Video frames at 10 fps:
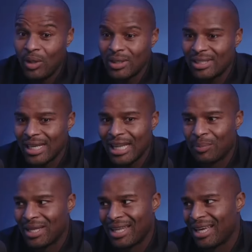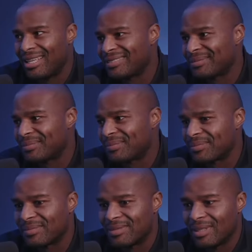you could say that, but then
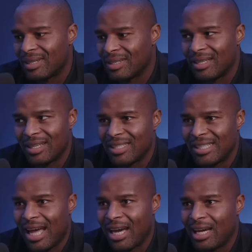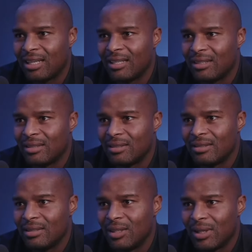on the other side,
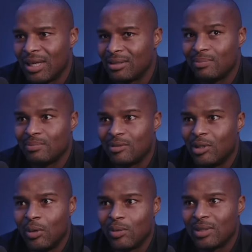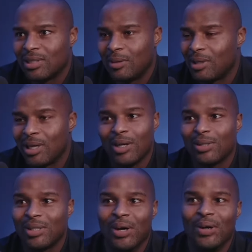they're going through the same thing
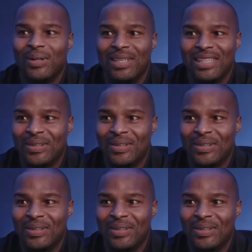also. You